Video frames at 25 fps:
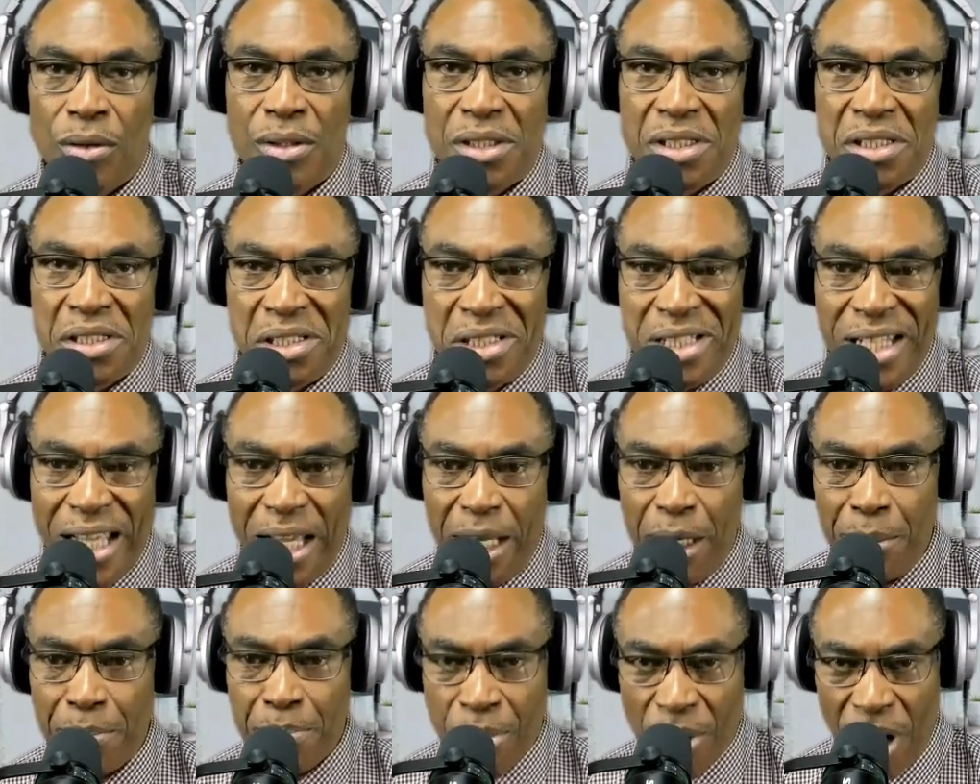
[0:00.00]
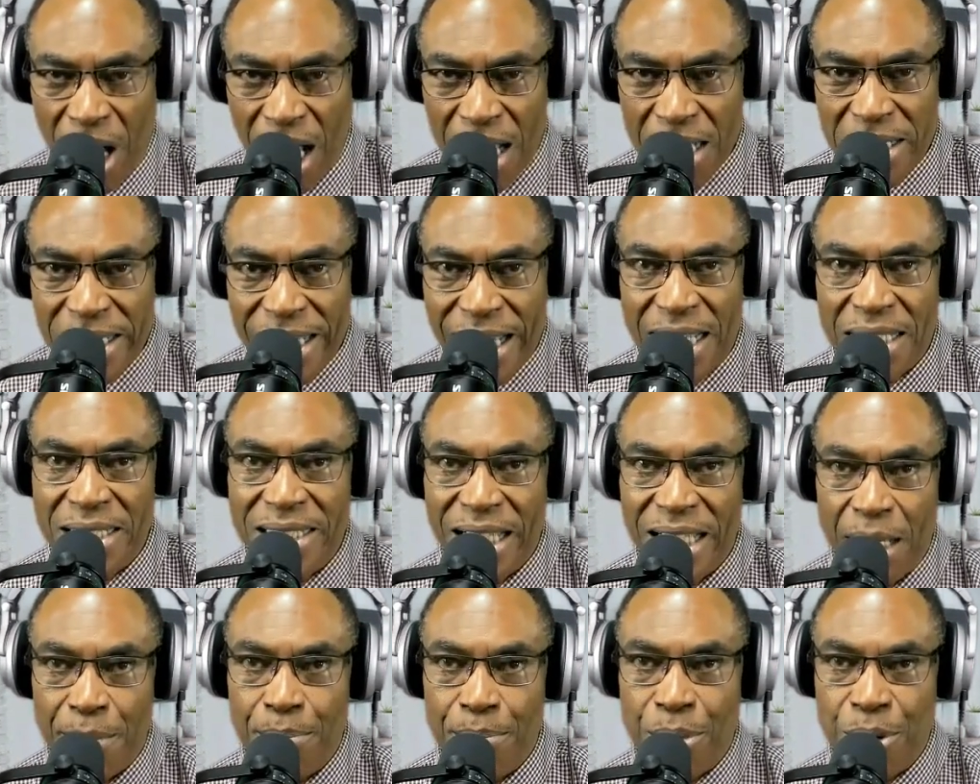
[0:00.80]
state
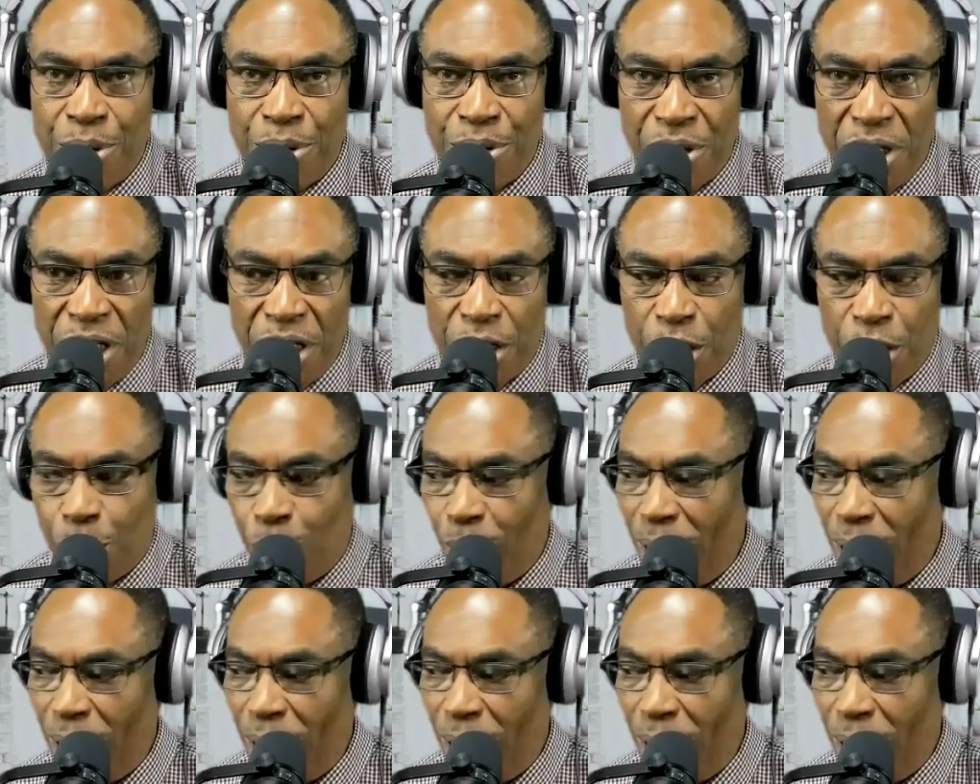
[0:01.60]
process and procedures.